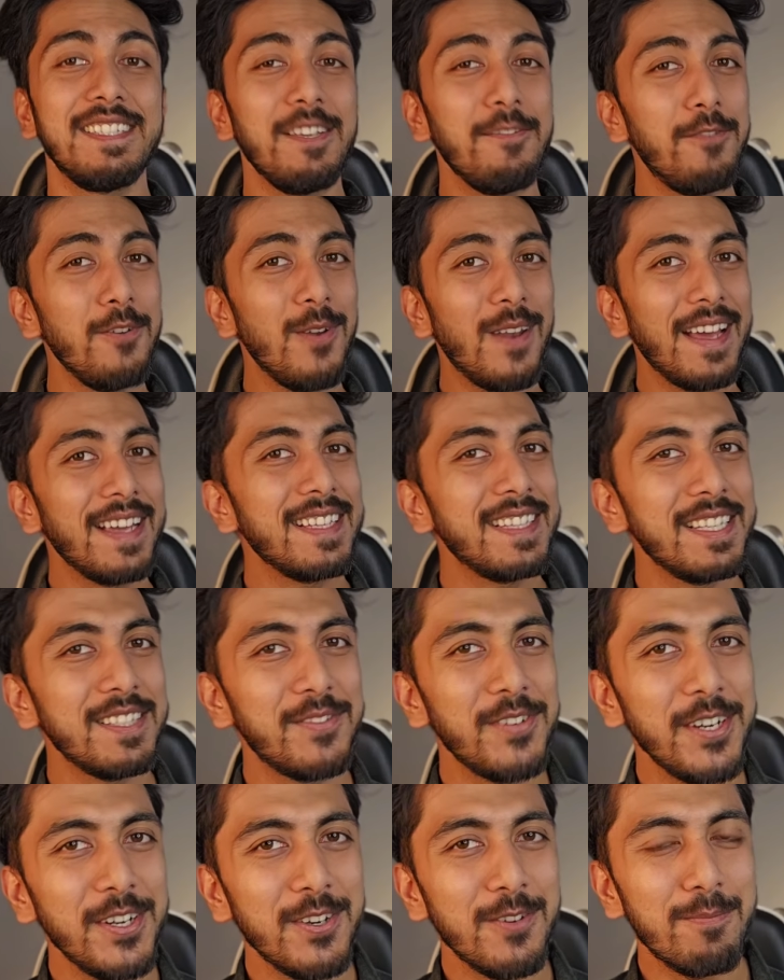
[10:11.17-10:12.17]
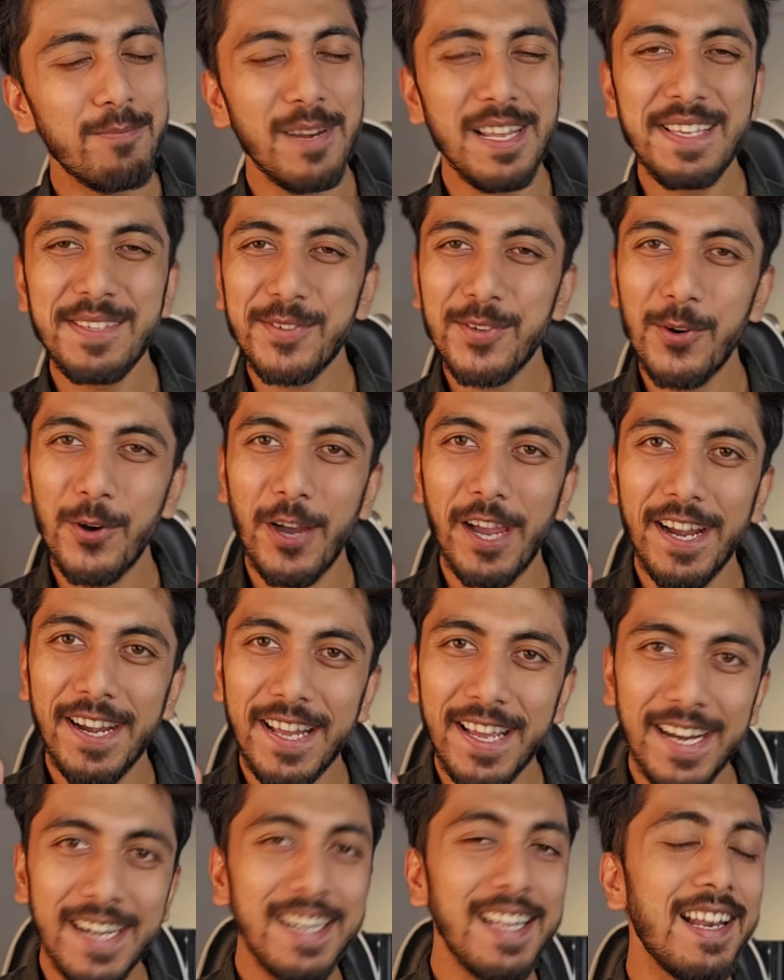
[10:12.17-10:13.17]
if you like this video, please go ahead,
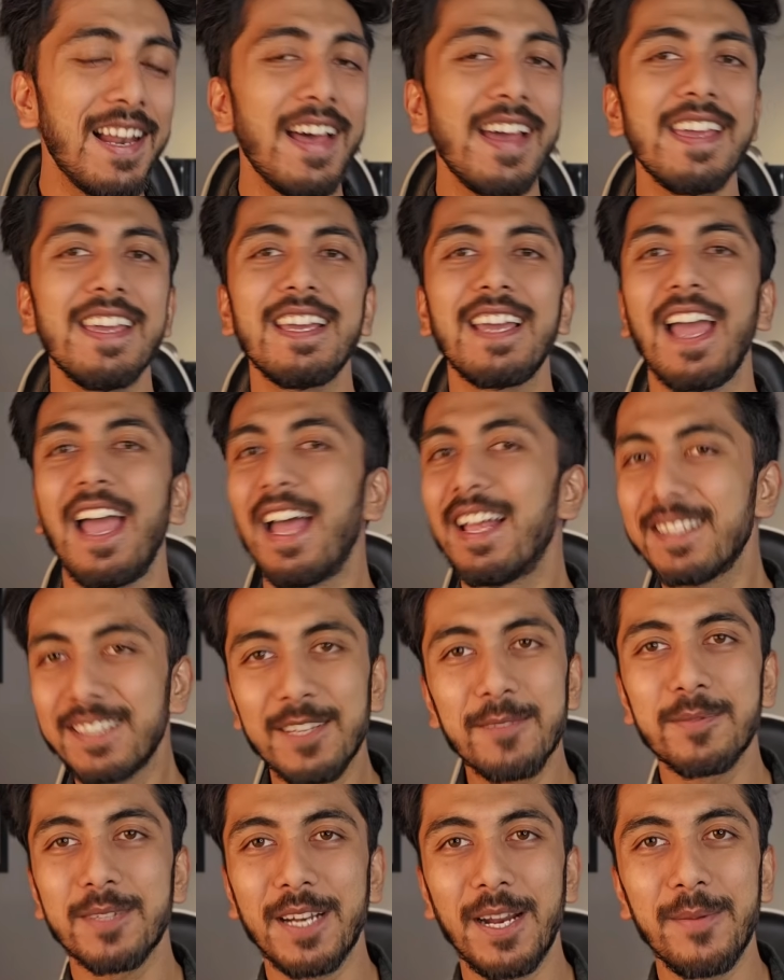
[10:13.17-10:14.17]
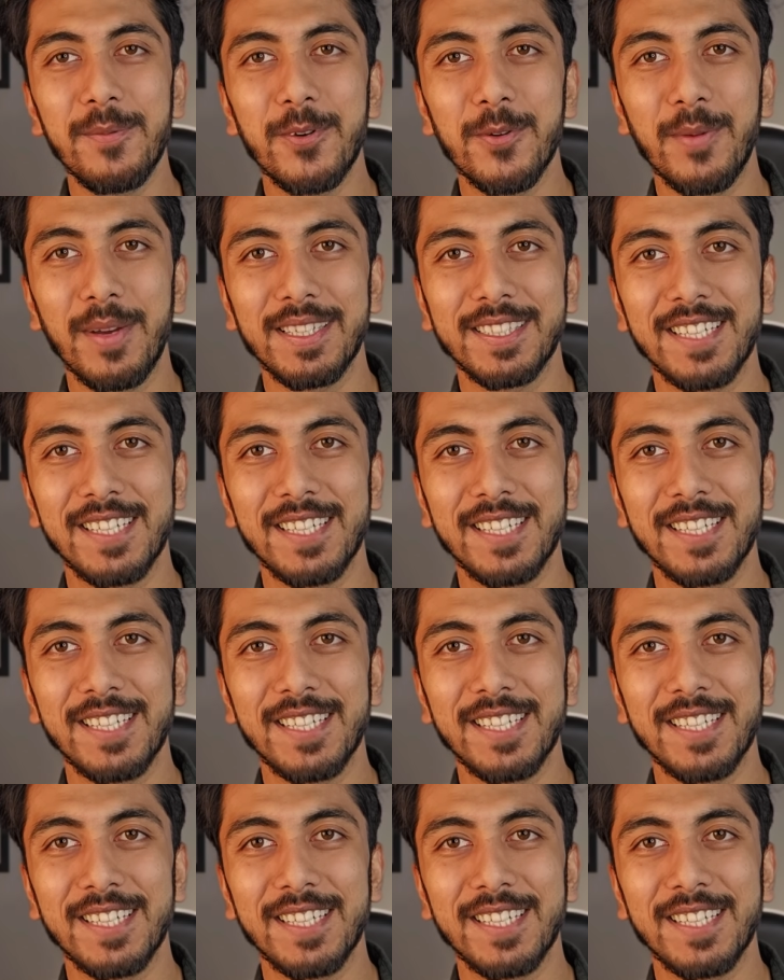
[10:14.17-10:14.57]
hit a like and subscribe to my